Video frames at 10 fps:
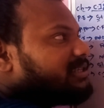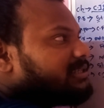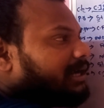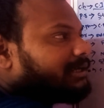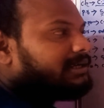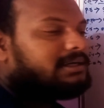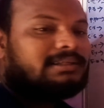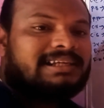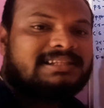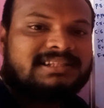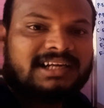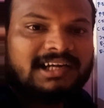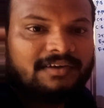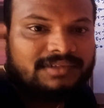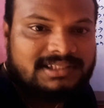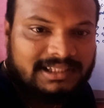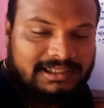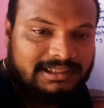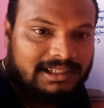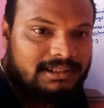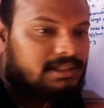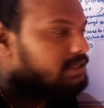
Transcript: is occur inside of the cylinder,